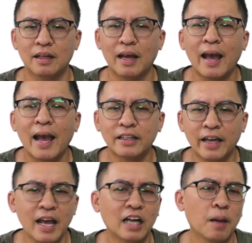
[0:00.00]
at the
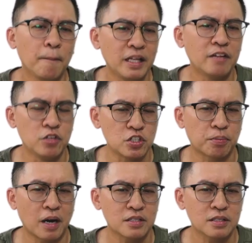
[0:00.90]
800 million reserve
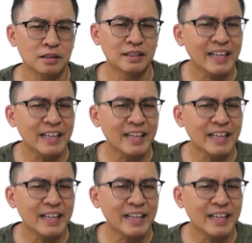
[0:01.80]
price, the